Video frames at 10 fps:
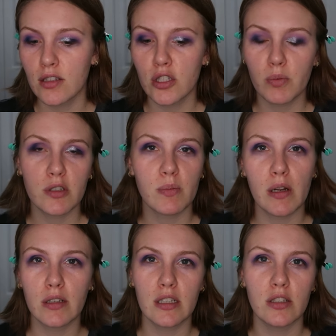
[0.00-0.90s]
super
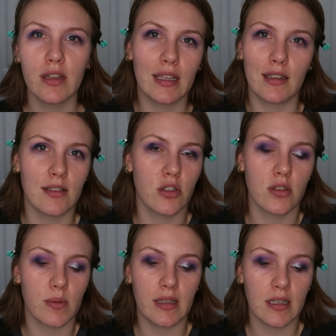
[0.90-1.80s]
sparkly, like that's
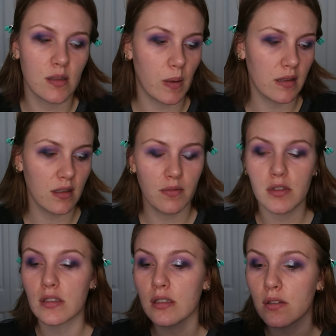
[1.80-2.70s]
just really expensive
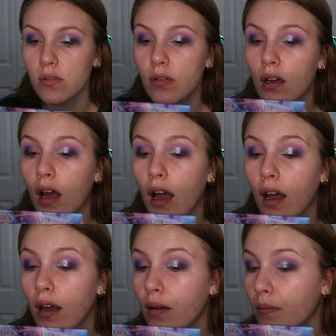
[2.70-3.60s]
to do.
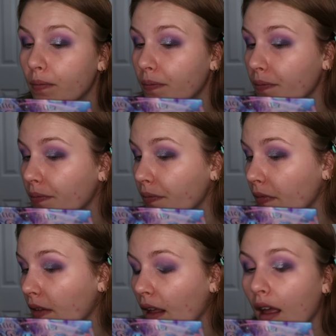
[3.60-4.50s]

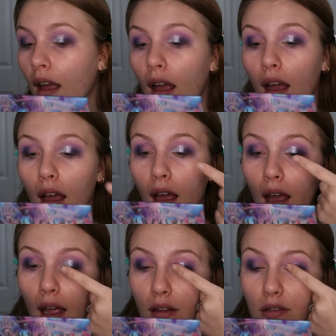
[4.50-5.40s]

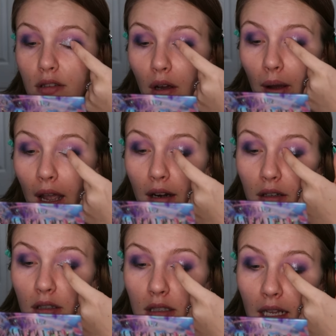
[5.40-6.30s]
And so I
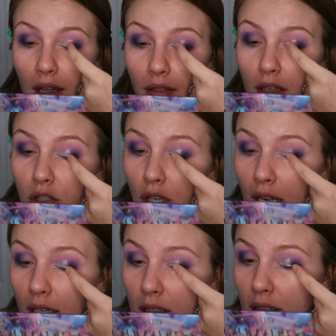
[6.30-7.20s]
understand. This
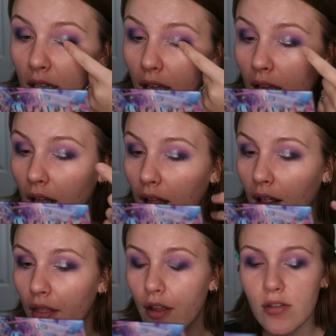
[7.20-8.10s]
shade is,
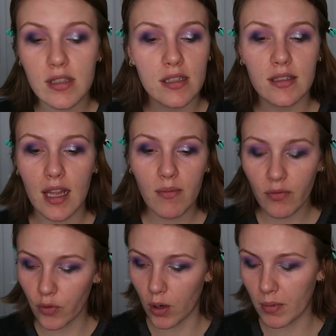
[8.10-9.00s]
there's the
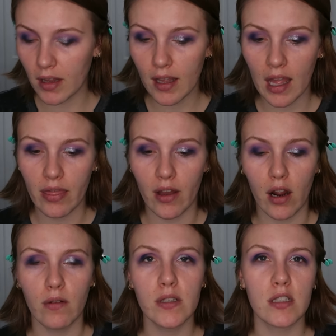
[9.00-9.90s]
same formula in the
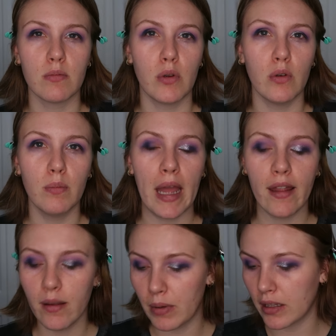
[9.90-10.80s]
Harvest Moon
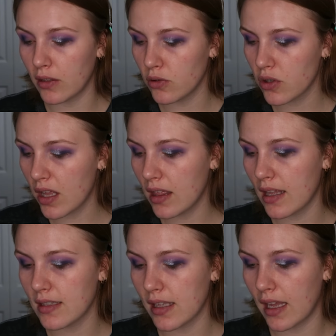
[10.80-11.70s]
palette, but usually
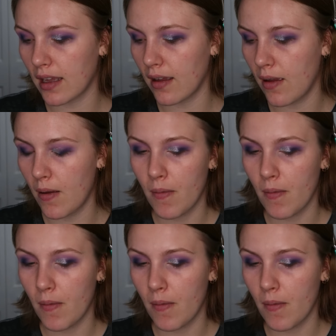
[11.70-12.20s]
these like